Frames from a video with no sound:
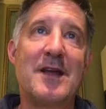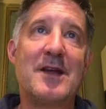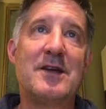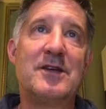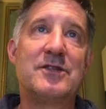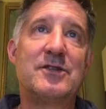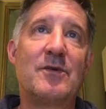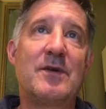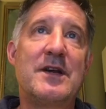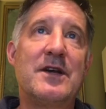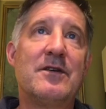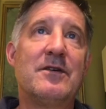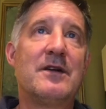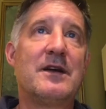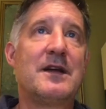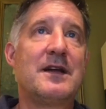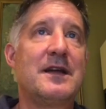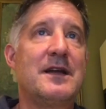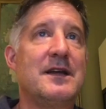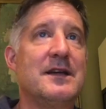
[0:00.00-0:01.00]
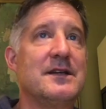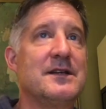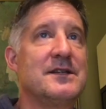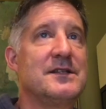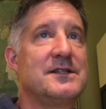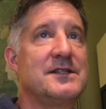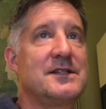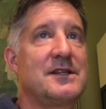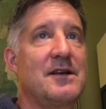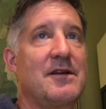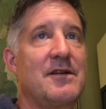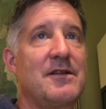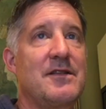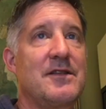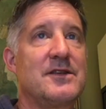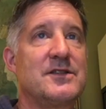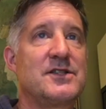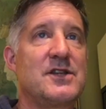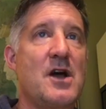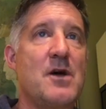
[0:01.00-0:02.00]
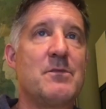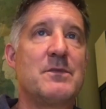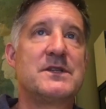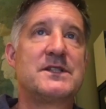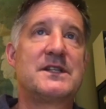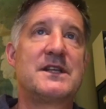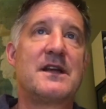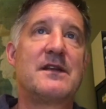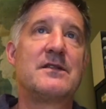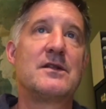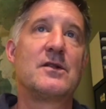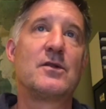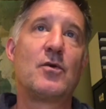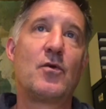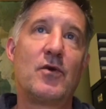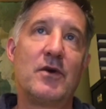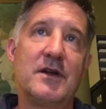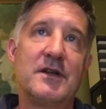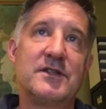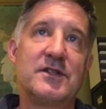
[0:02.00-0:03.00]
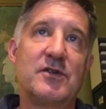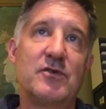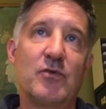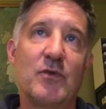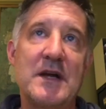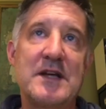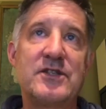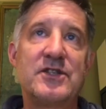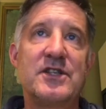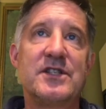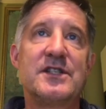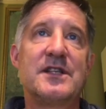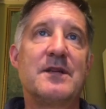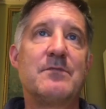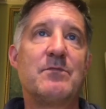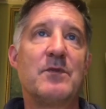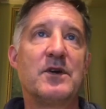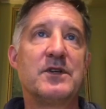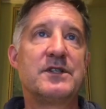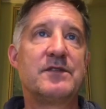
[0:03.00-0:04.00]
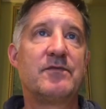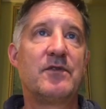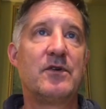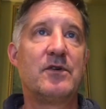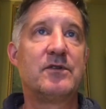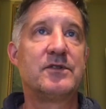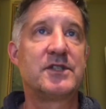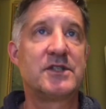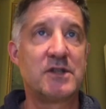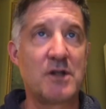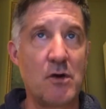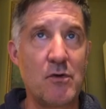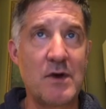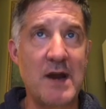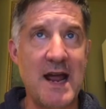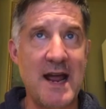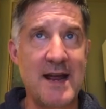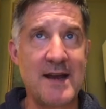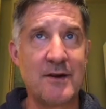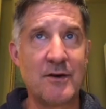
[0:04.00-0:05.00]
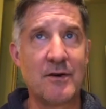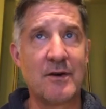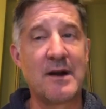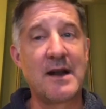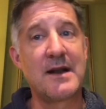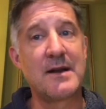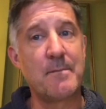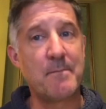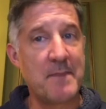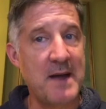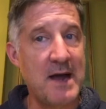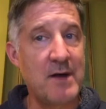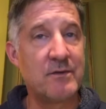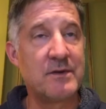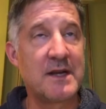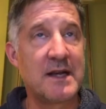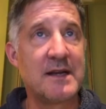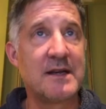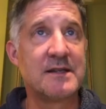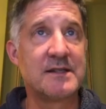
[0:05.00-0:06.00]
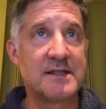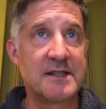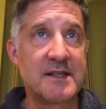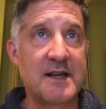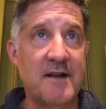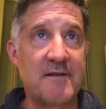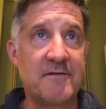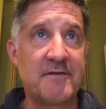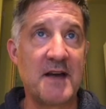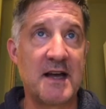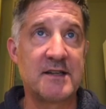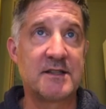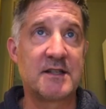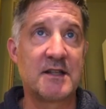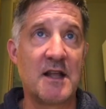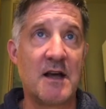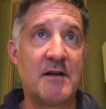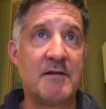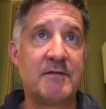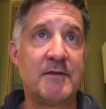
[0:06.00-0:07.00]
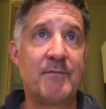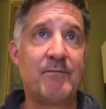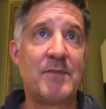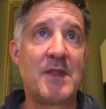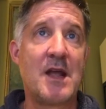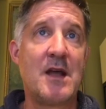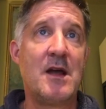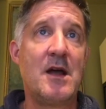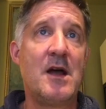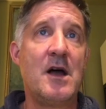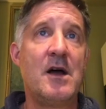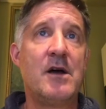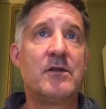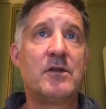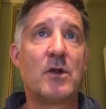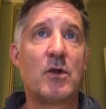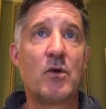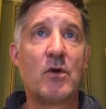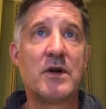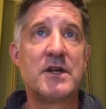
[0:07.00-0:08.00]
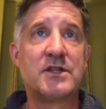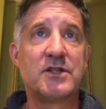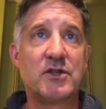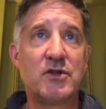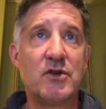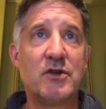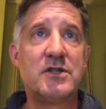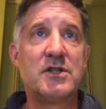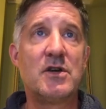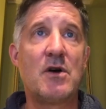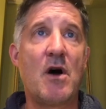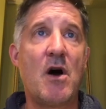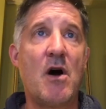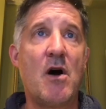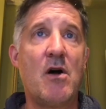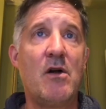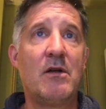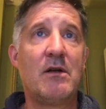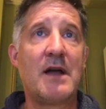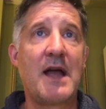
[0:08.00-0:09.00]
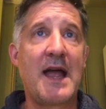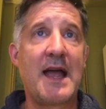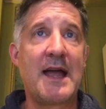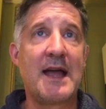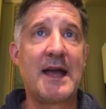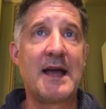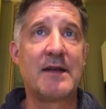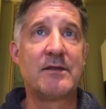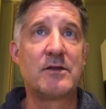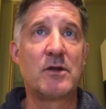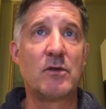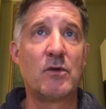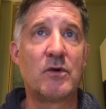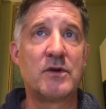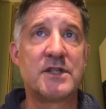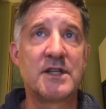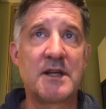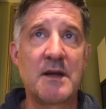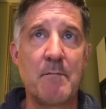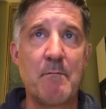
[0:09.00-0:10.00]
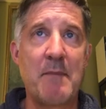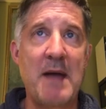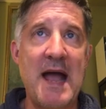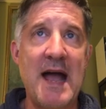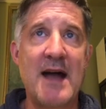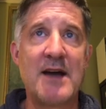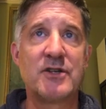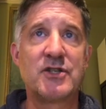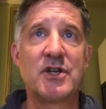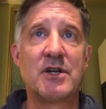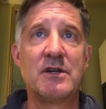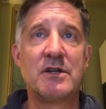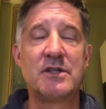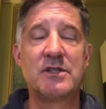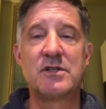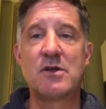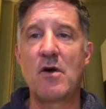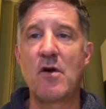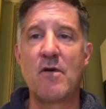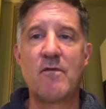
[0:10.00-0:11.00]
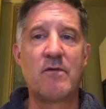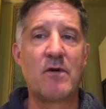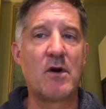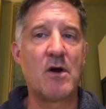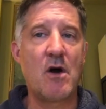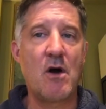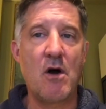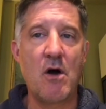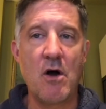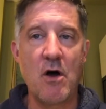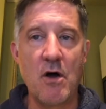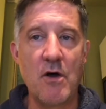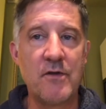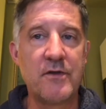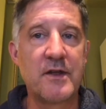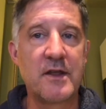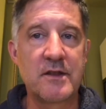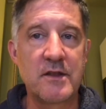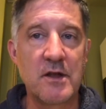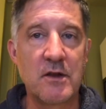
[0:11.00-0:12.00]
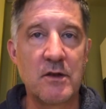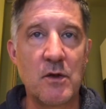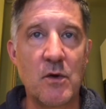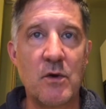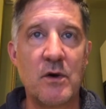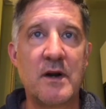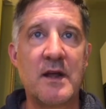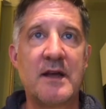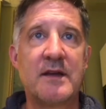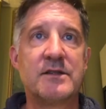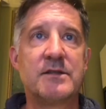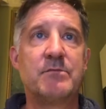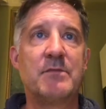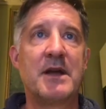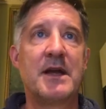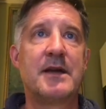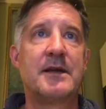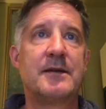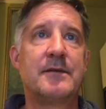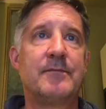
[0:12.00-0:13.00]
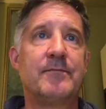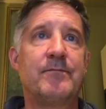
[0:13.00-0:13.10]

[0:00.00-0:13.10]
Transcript: So here is the psalmist saying, "The Lord is gracious and merciful, slow to anger and abounding in steadfast love. The Lord is good to all, and the Lord's compassion is over all that the Lord has made.